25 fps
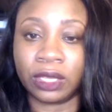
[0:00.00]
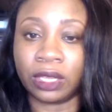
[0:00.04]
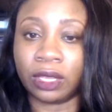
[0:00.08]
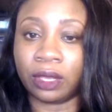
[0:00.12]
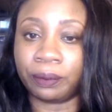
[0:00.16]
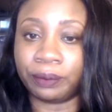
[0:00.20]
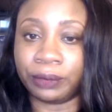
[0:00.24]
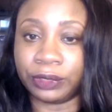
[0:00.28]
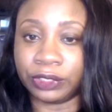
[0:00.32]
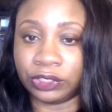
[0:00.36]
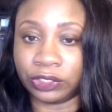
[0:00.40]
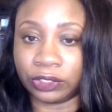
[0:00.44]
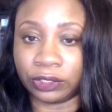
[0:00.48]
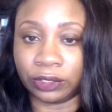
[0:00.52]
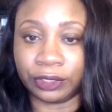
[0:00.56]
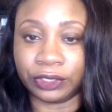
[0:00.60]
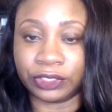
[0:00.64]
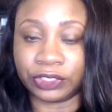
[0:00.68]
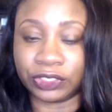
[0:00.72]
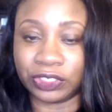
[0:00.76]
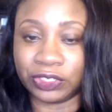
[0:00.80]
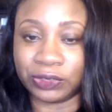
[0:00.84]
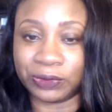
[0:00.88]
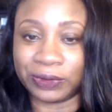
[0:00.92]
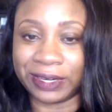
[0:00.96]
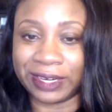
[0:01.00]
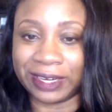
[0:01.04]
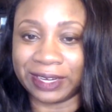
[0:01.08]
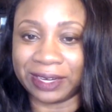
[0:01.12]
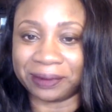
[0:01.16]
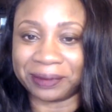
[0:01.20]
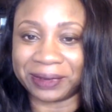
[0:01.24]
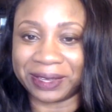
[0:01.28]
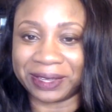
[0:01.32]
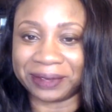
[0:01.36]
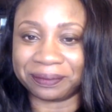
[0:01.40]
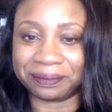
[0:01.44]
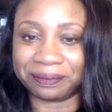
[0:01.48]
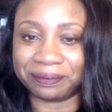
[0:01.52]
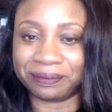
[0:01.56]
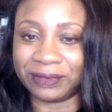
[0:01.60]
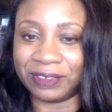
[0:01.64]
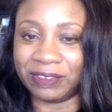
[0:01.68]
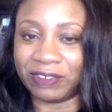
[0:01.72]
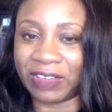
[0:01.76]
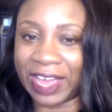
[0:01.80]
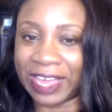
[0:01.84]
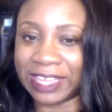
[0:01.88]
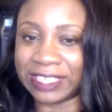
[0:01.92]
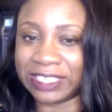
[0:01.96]
But generally, you should do it anyway. You
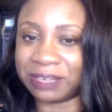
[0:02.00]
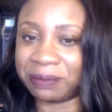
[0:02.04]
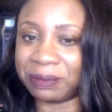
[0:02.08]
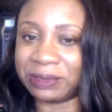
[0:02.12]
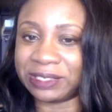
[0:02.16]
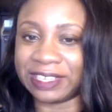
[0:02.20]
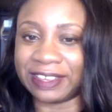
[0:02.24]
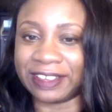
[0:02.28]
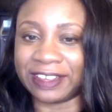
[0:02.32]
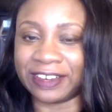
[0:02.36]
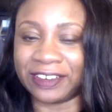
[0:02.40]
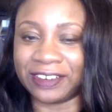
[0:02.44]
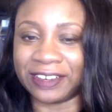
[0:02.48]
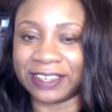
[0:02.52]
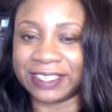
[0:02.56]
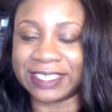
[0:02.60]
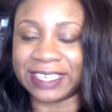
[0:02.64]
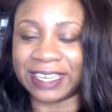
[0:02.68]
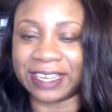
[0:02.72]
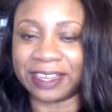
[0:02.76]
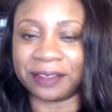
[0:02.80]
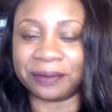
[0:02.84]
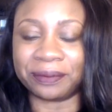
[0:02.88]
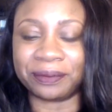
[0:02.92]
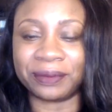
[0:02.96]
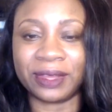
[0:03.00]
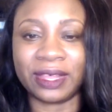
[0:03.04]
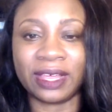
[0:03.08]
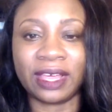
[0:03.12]
guys hear me say that all the time.